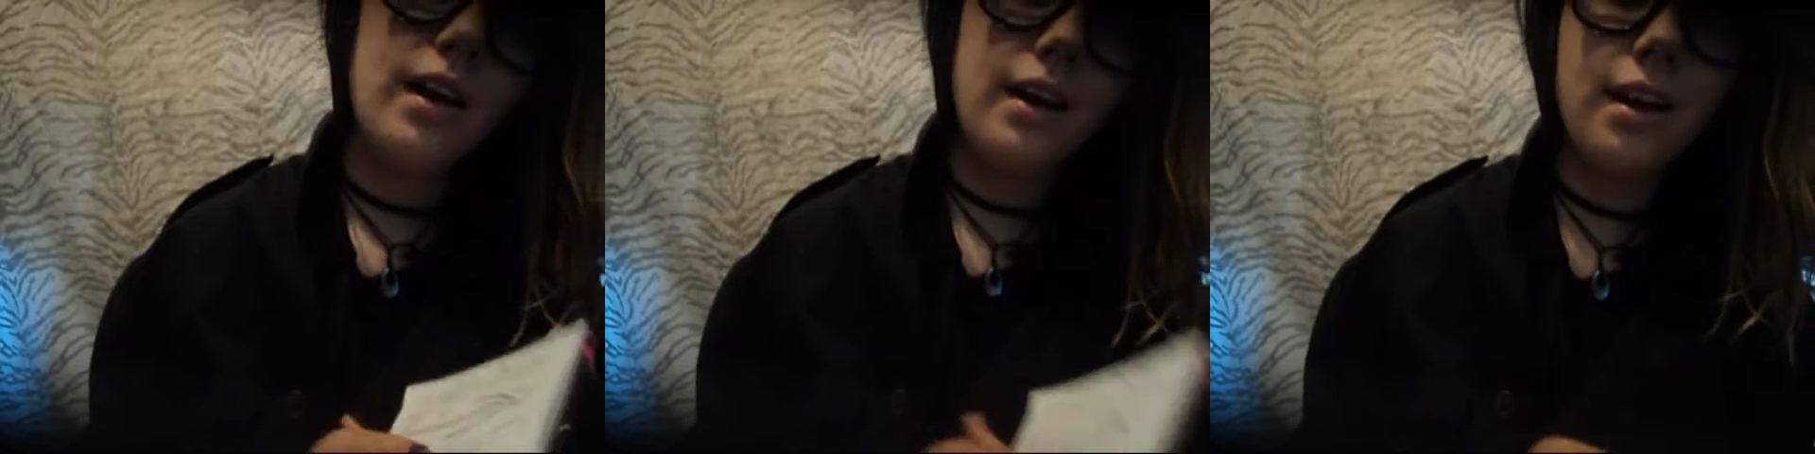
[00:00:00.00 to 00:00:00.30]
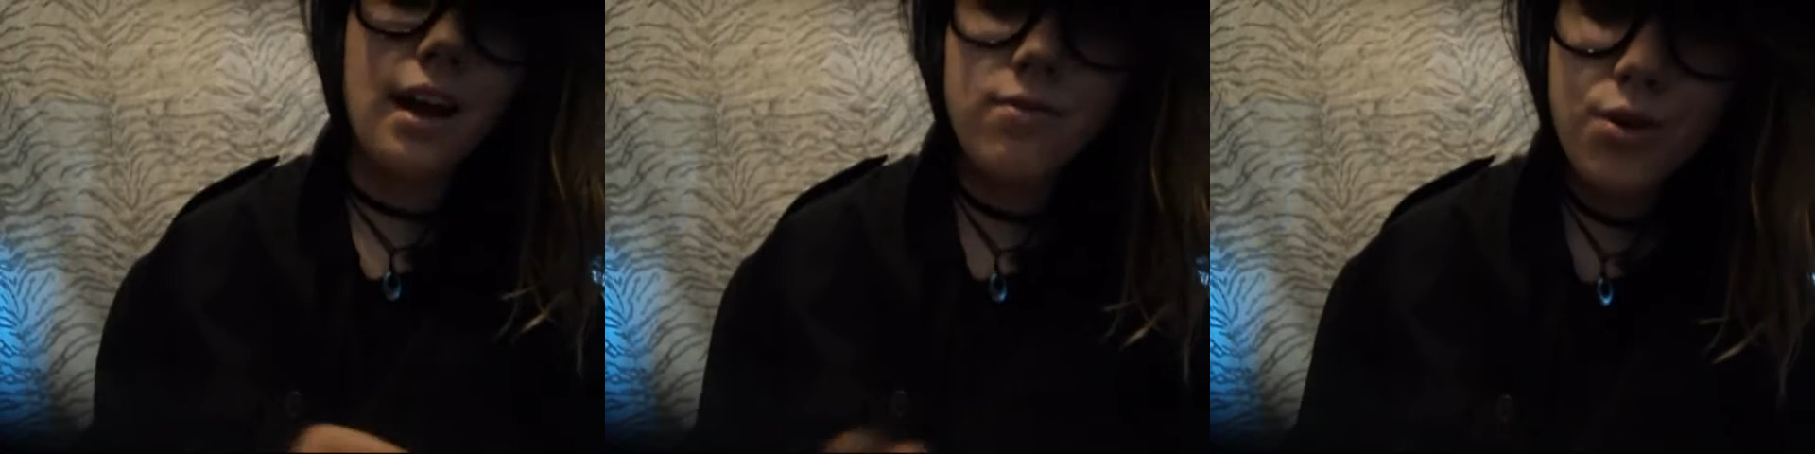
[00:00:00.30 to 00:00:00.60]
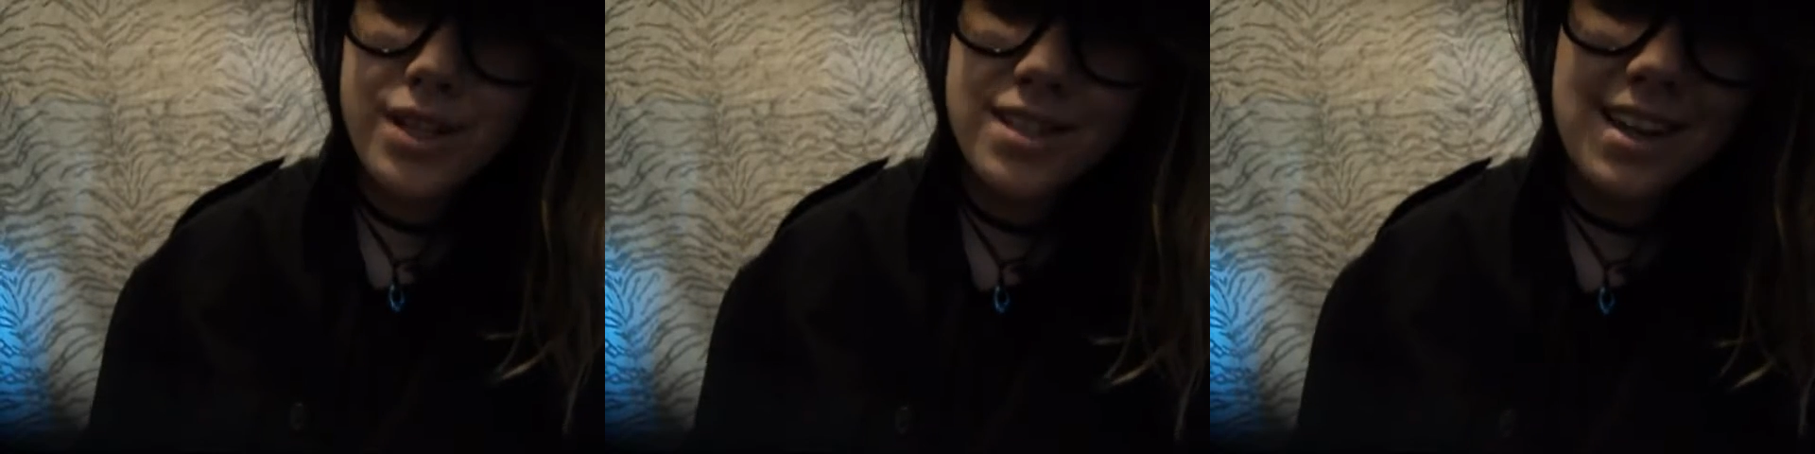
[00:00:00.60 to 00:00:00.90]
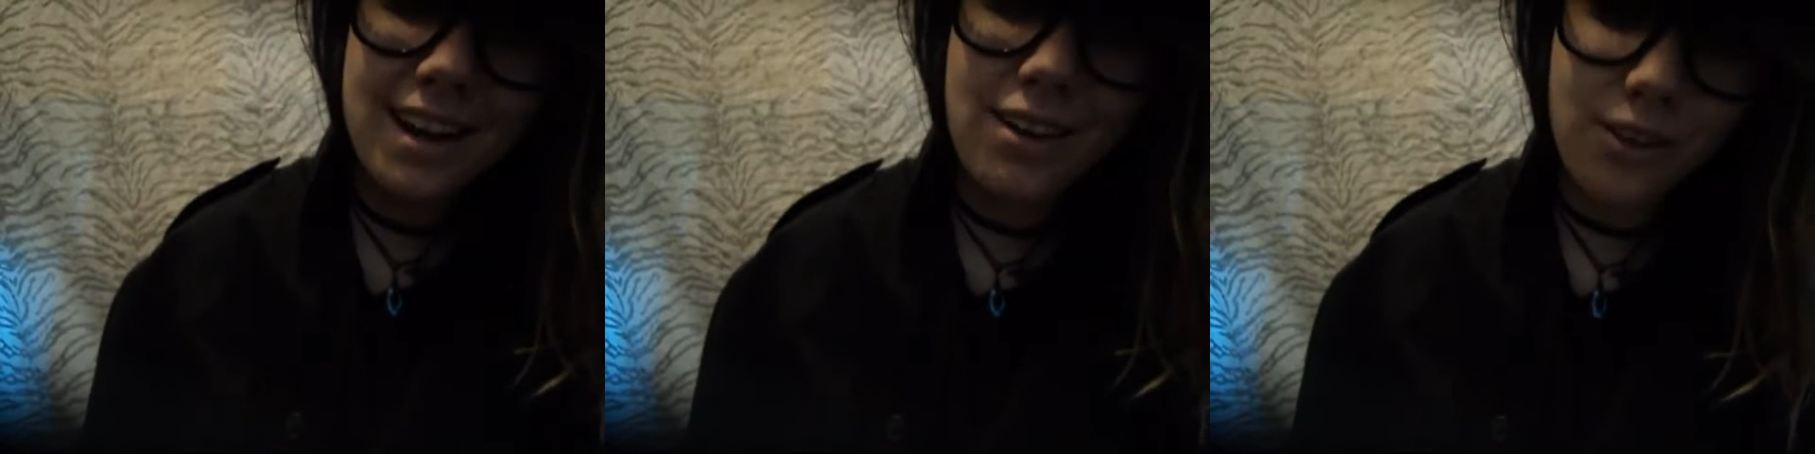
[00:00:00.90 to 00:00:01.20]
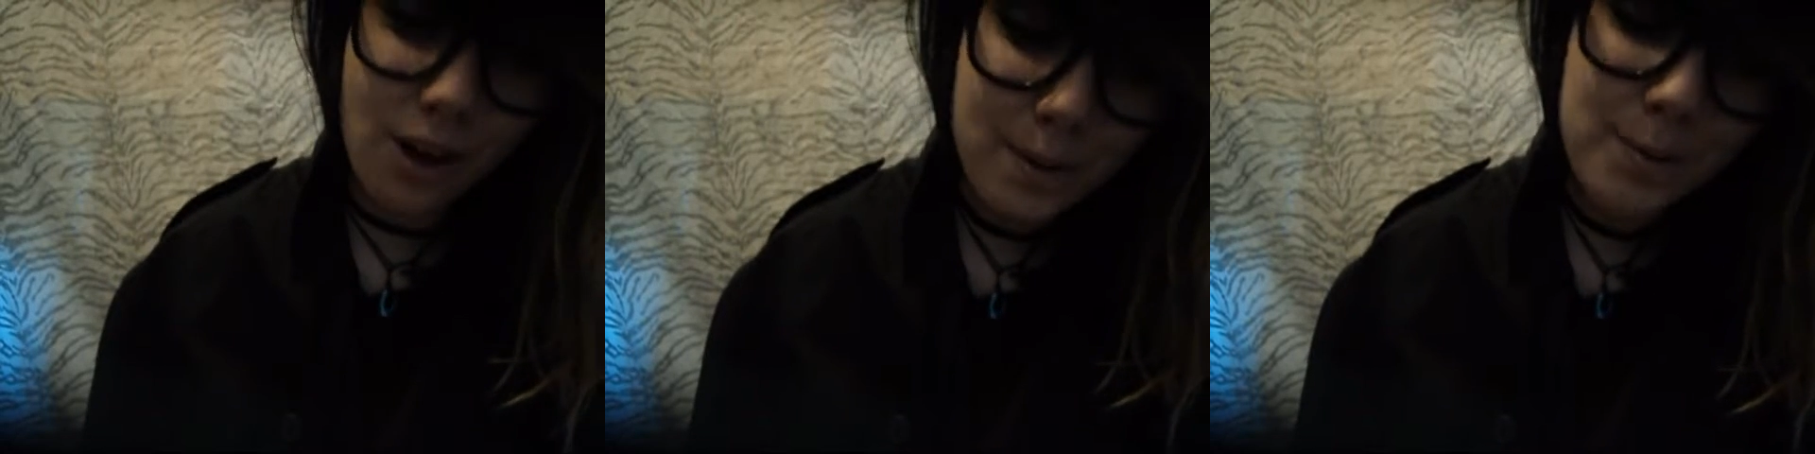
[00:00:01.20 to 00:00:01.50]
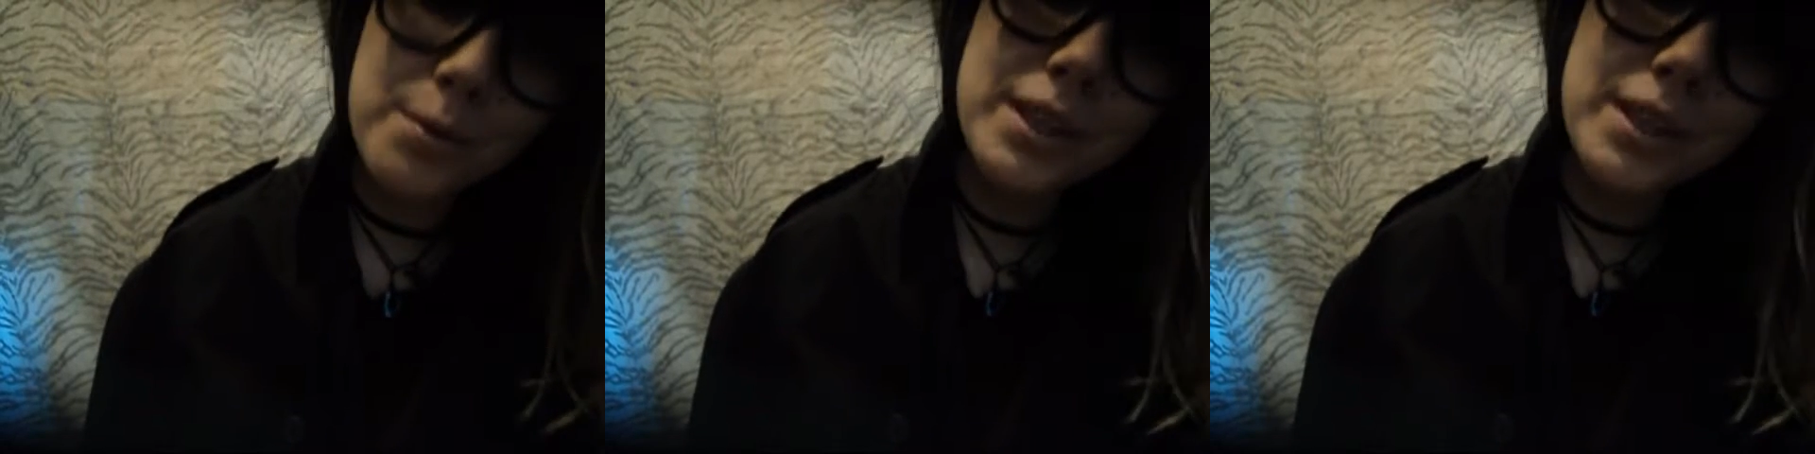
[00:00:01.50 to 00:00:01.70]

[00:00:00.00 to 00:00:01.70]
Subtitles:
And I've noticed that a lot of people,